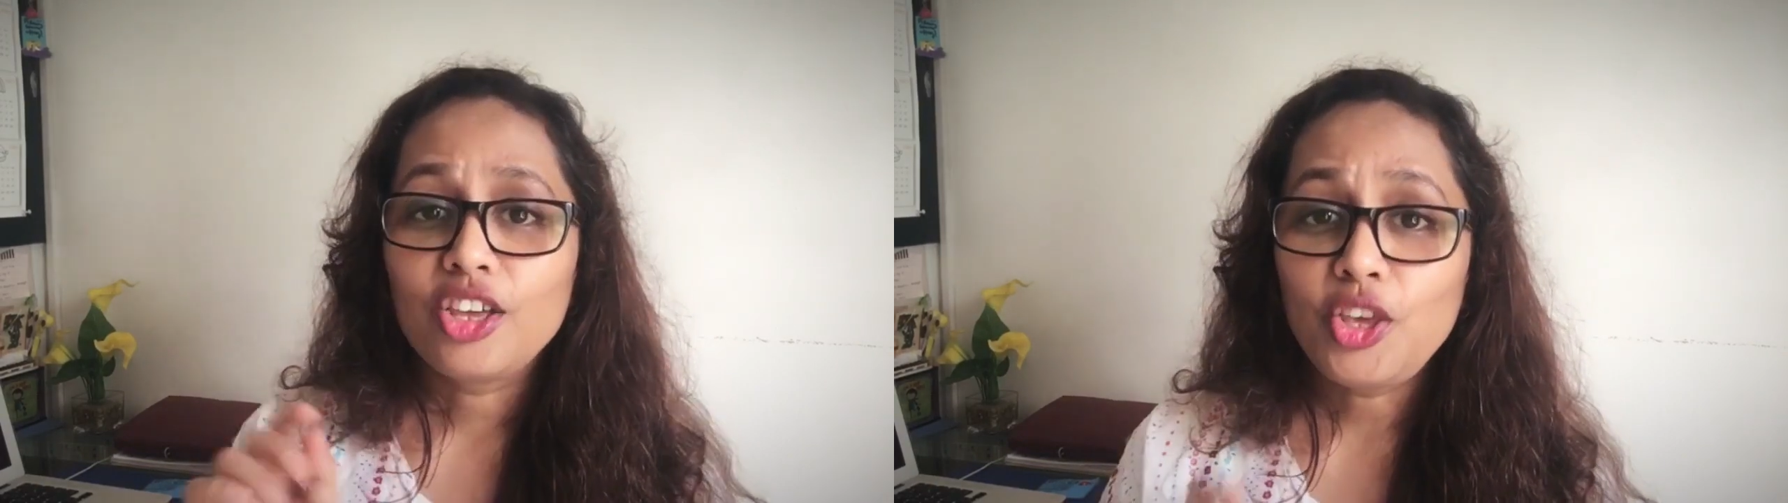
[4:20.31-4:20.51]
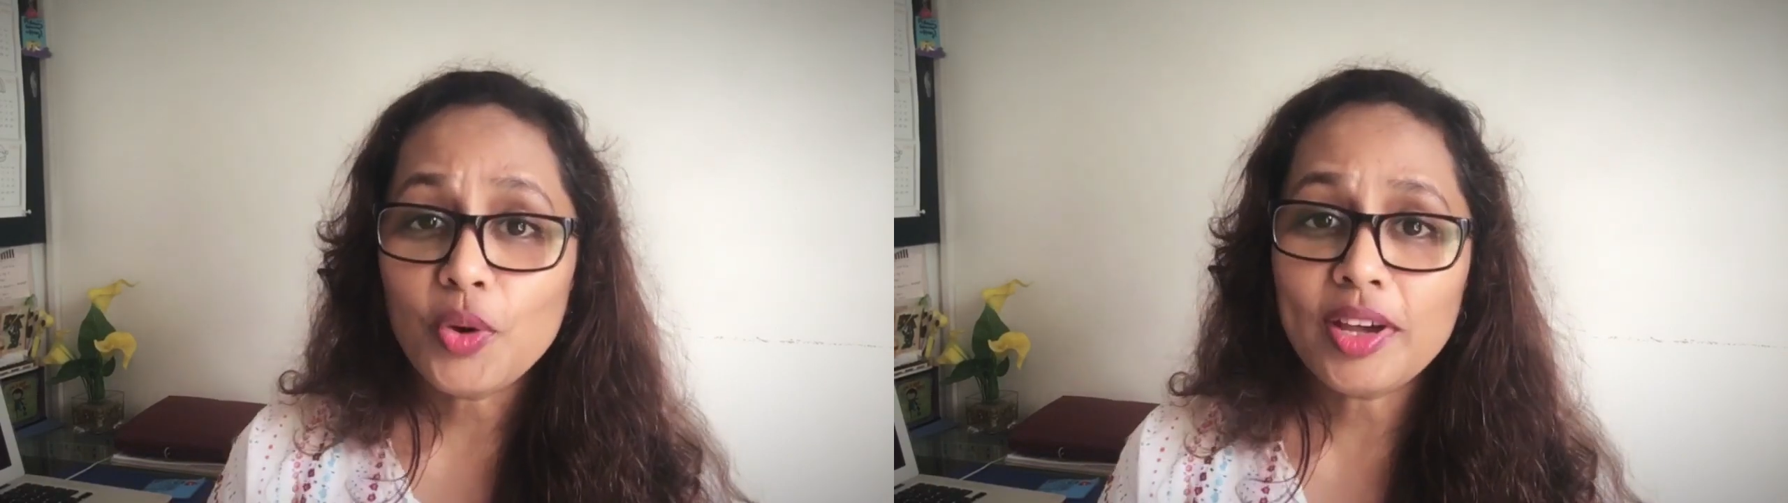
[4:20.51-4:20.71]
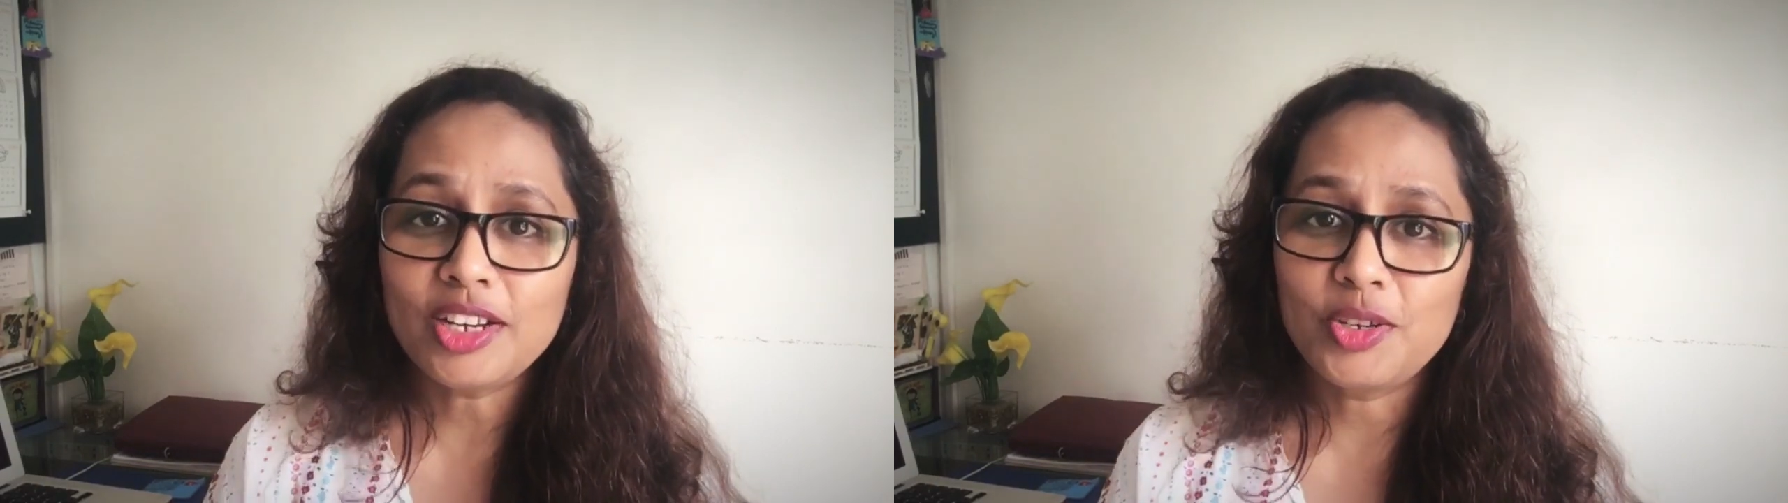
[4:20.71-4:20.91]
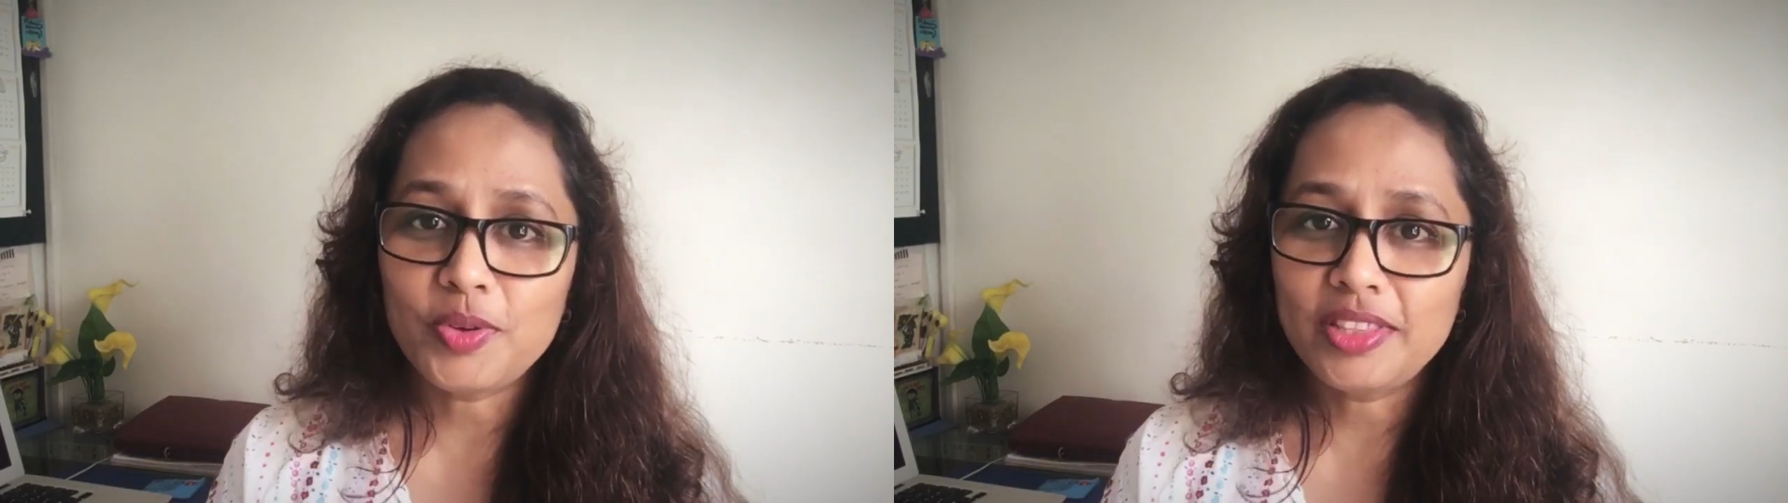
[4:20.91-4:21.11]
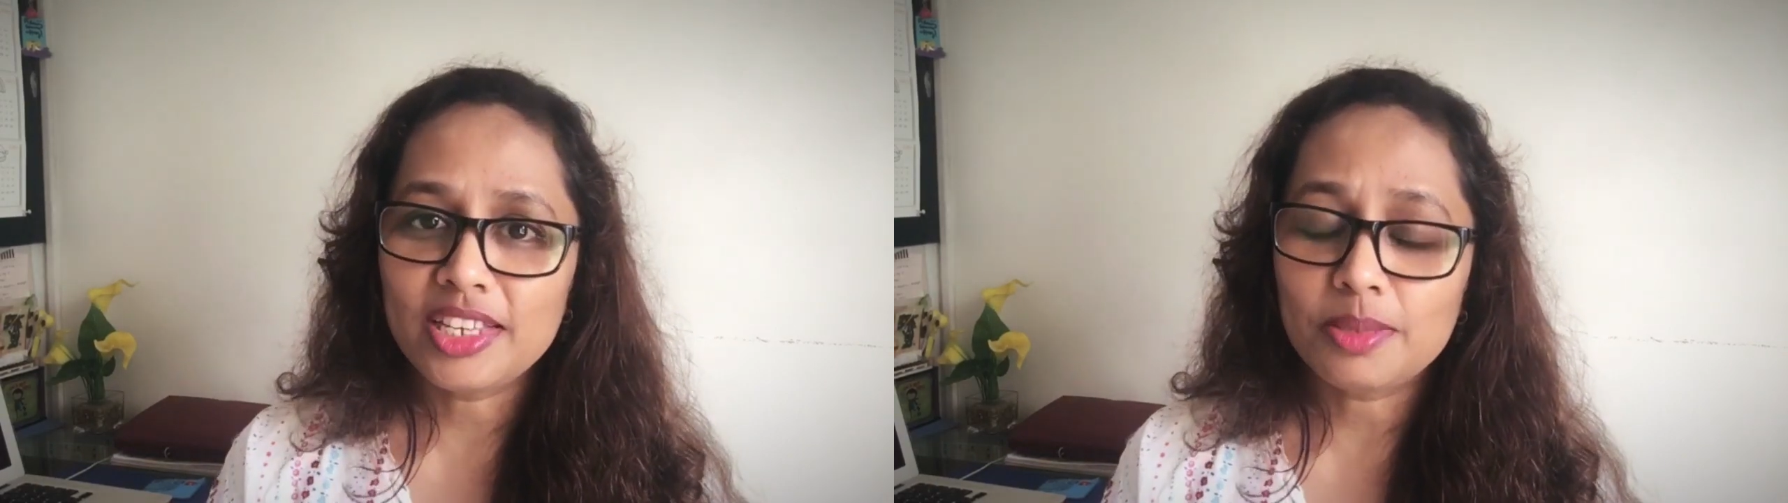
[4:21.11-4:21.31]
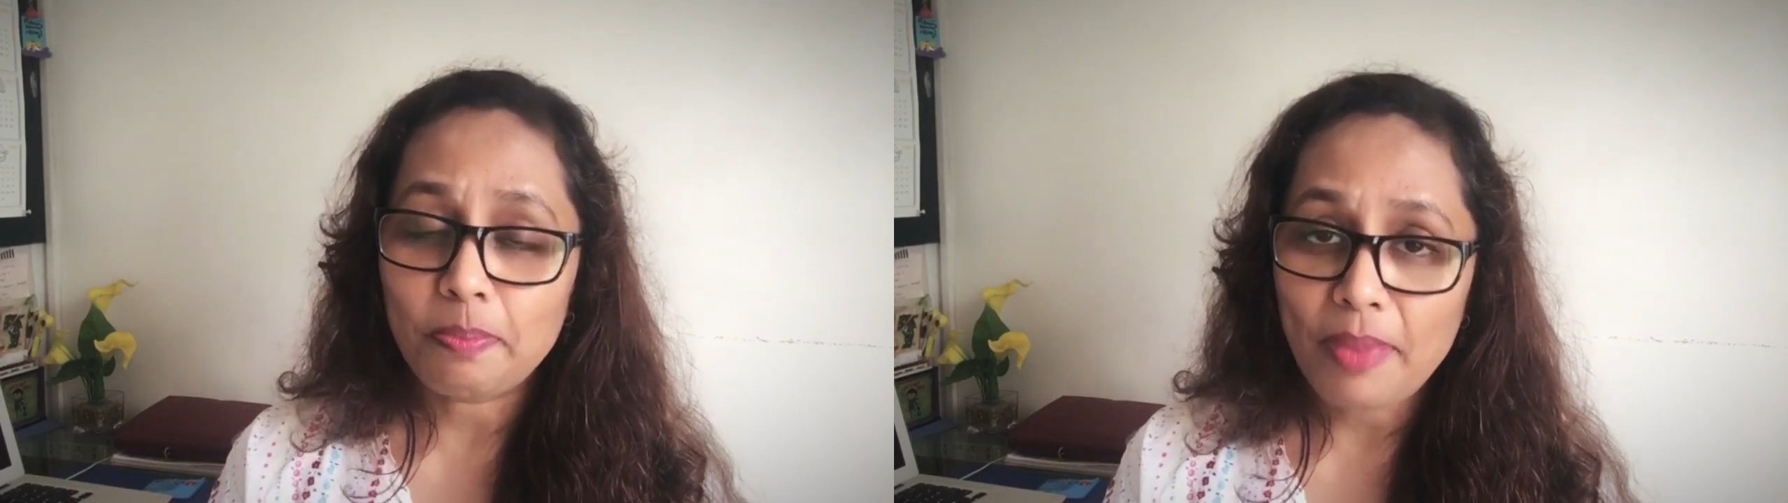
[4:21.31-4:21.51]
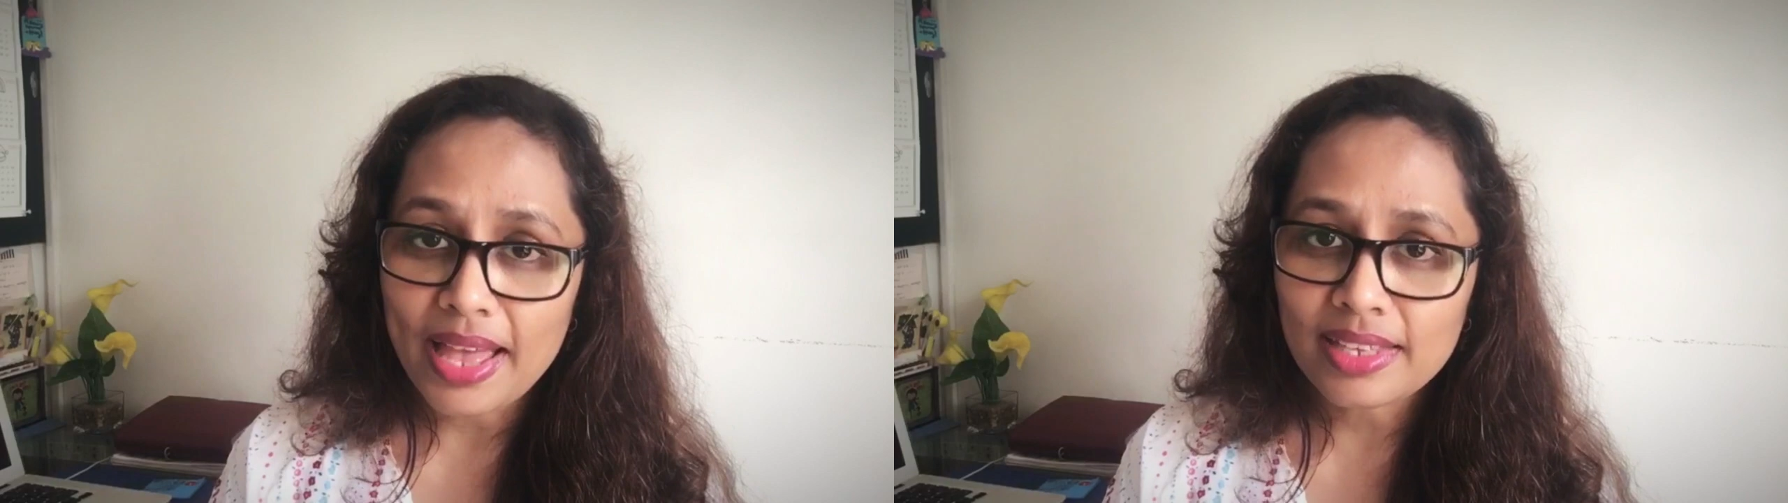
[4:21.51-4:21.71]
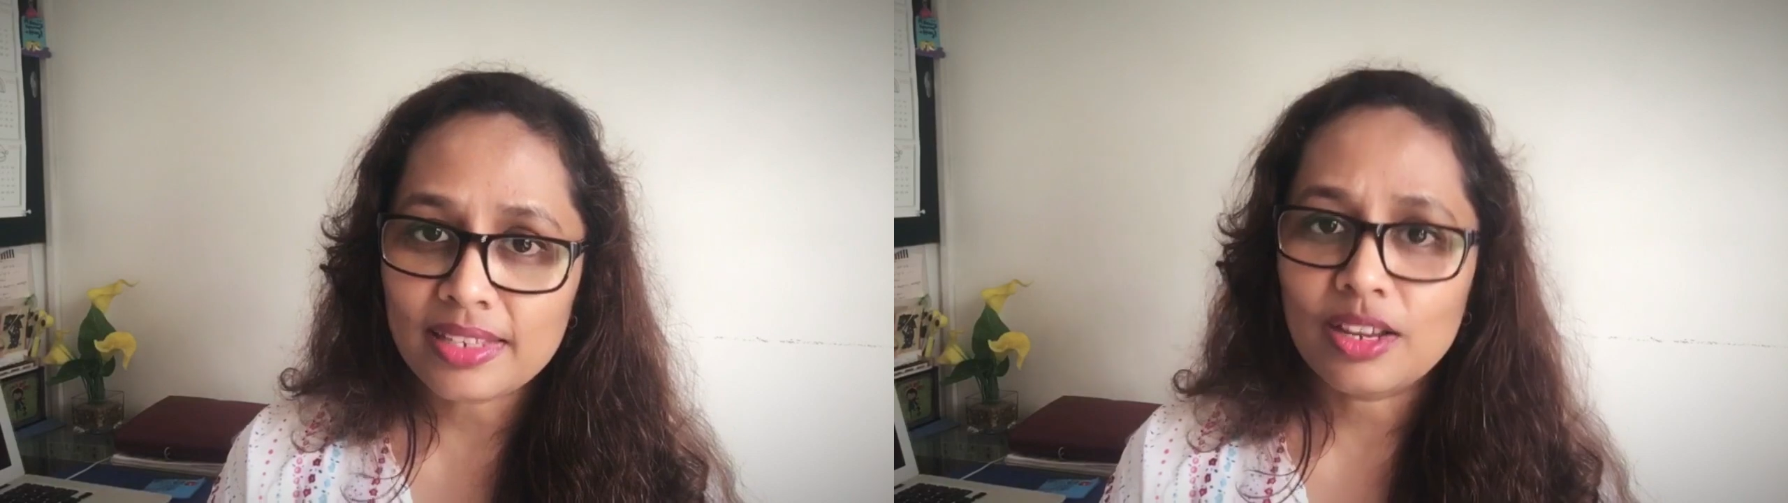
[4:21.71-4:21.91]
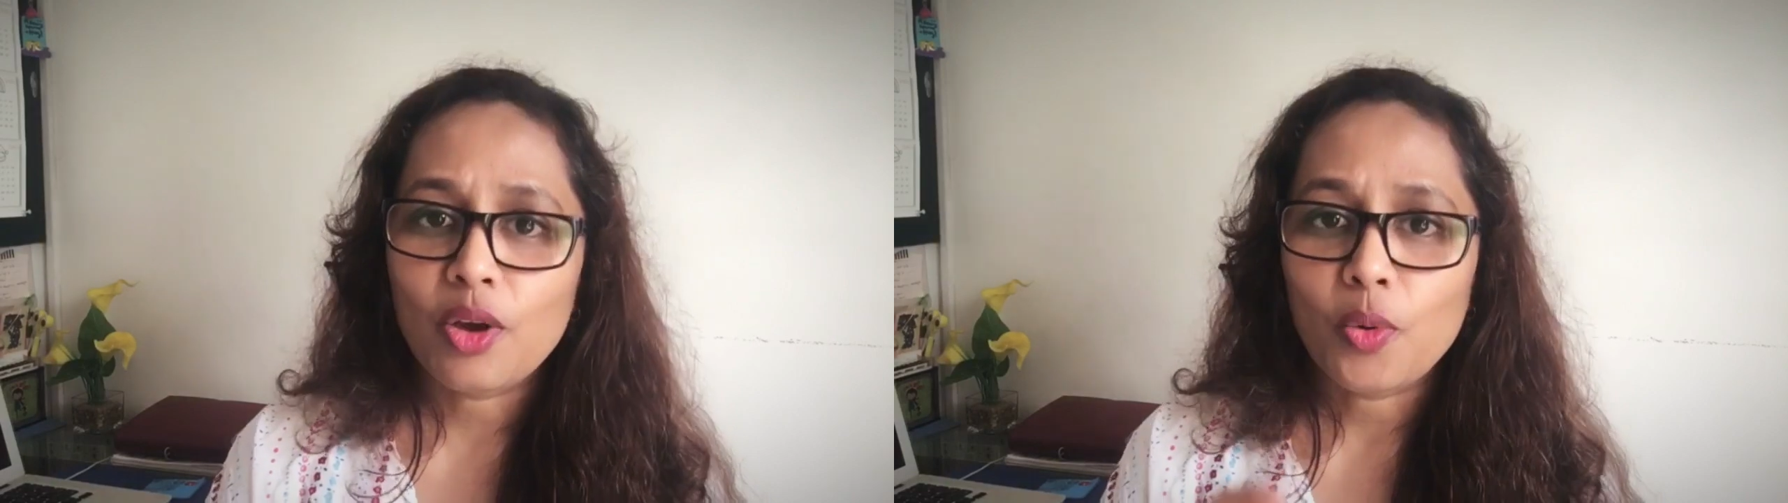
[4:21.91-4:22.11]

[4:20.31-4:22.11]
You can do this best